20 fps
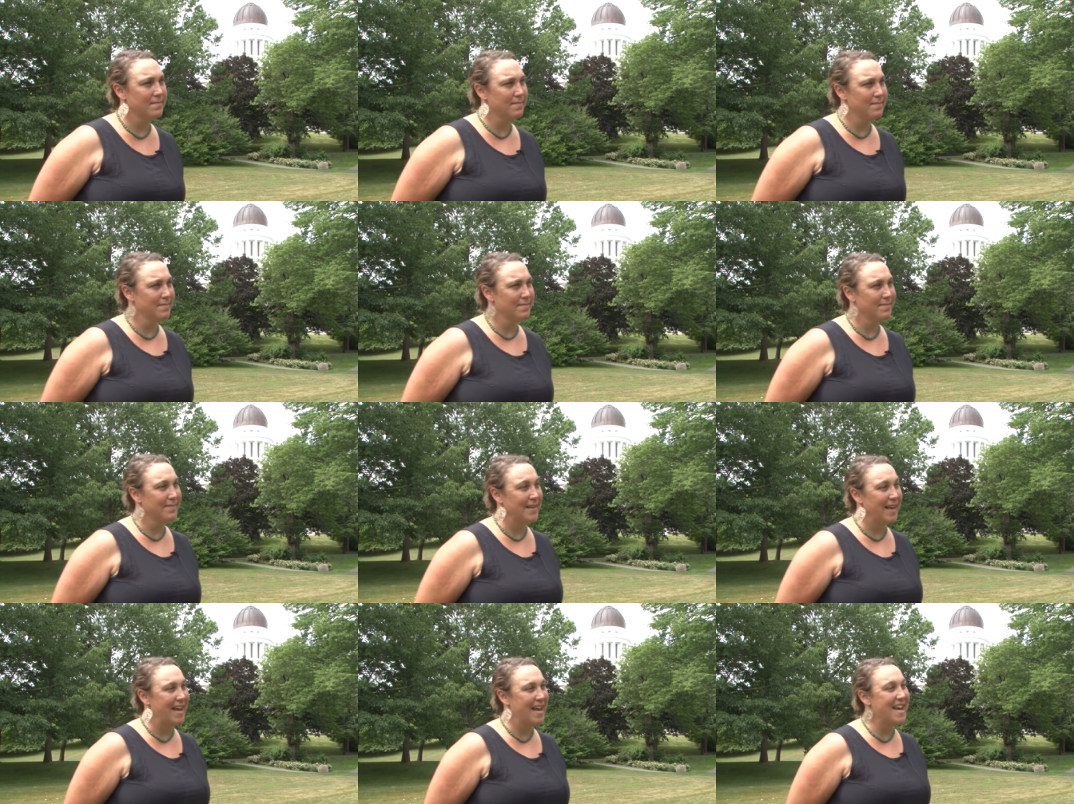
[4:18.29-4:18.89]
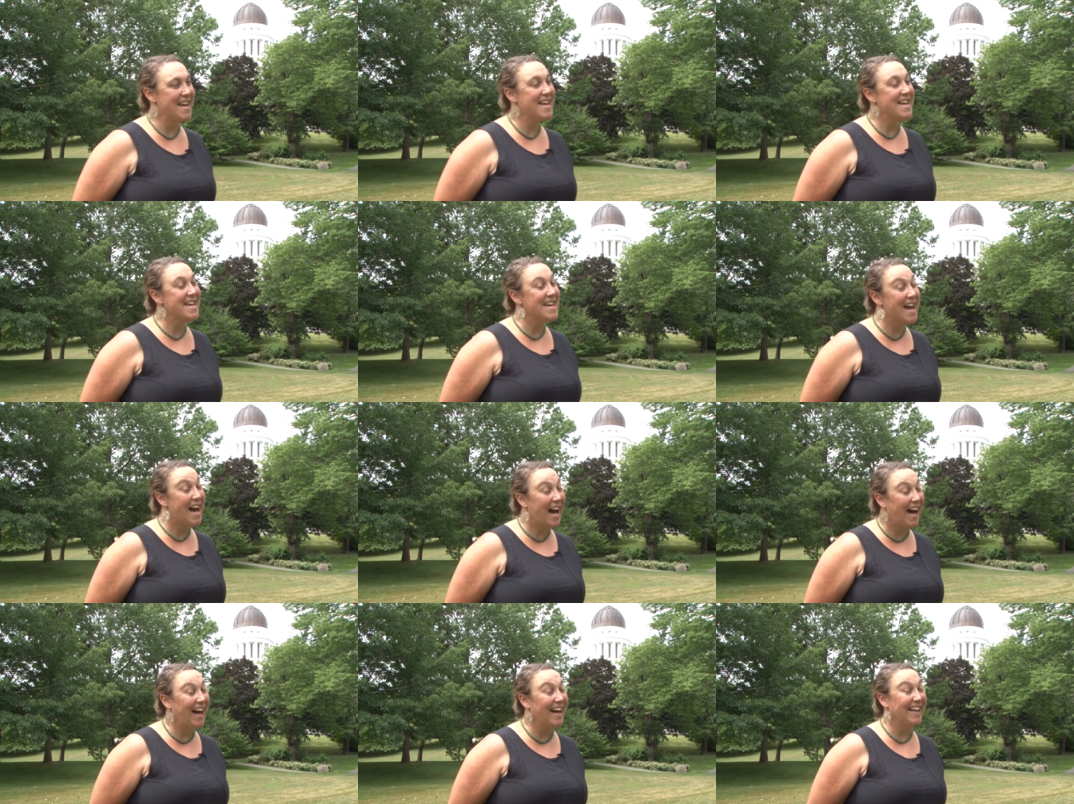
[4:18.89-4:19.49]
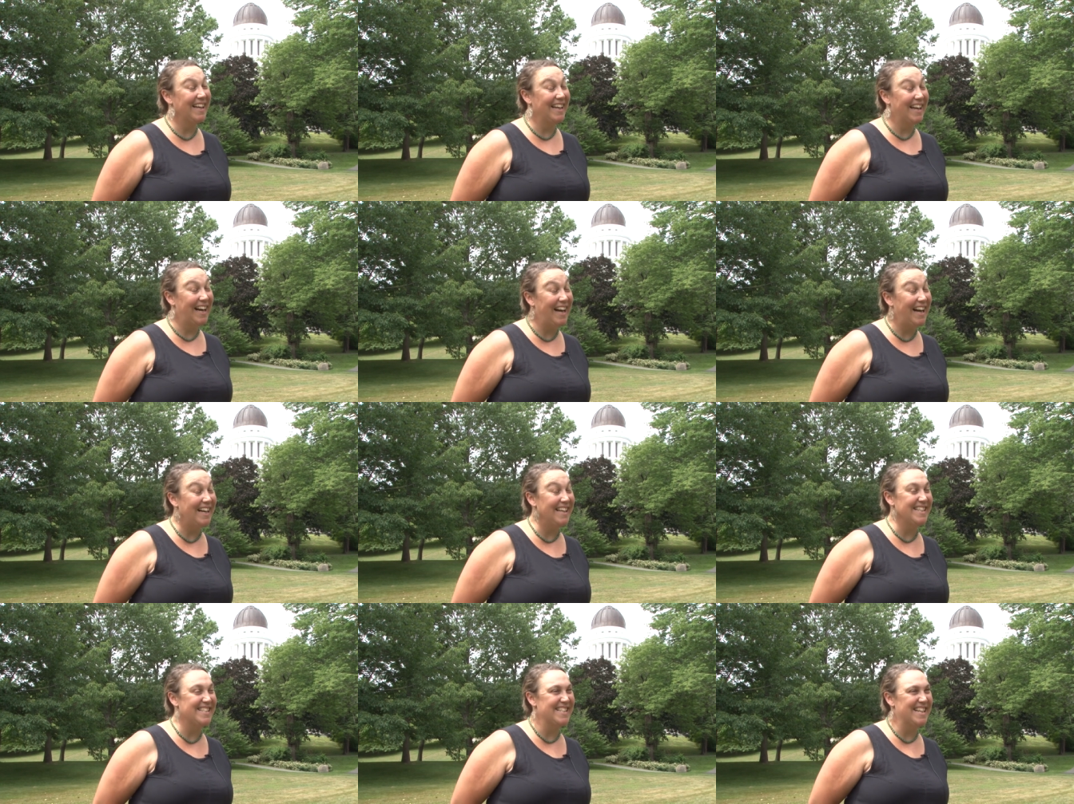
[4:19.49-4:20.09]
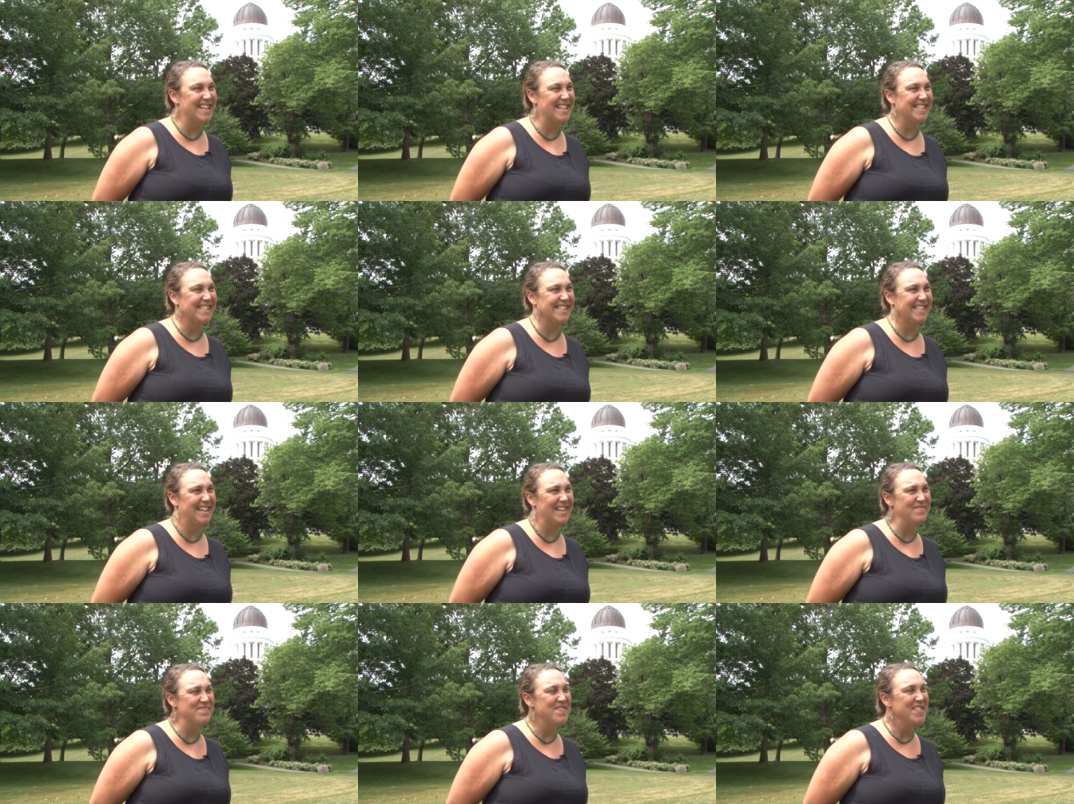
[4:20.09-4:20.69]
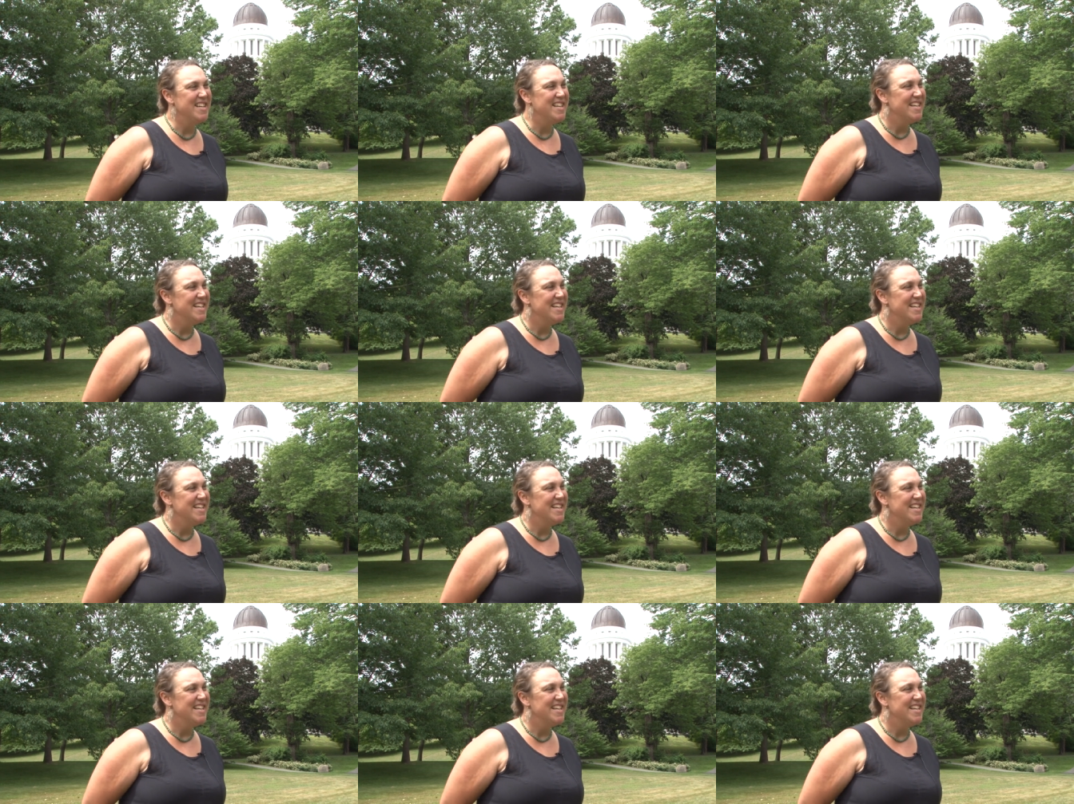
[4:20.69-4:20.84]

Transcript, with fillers: ways? Yeah, yeah, it does. Yep.